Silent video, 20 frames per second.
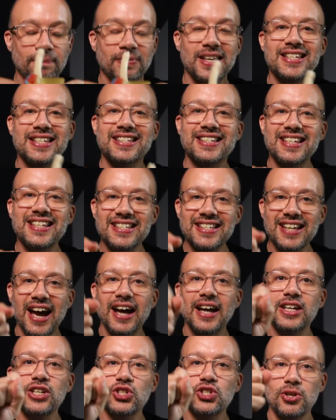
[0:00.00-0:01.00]
is
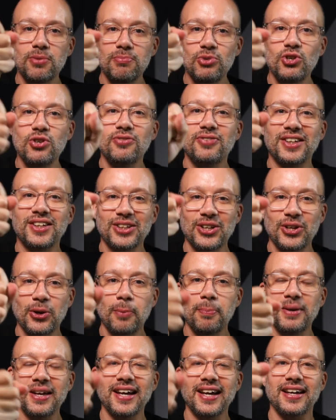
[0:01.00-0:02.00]
designed to move a little
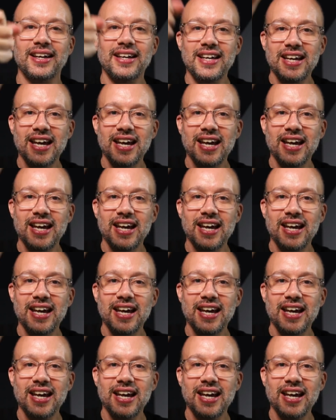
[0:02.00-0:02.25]
bit,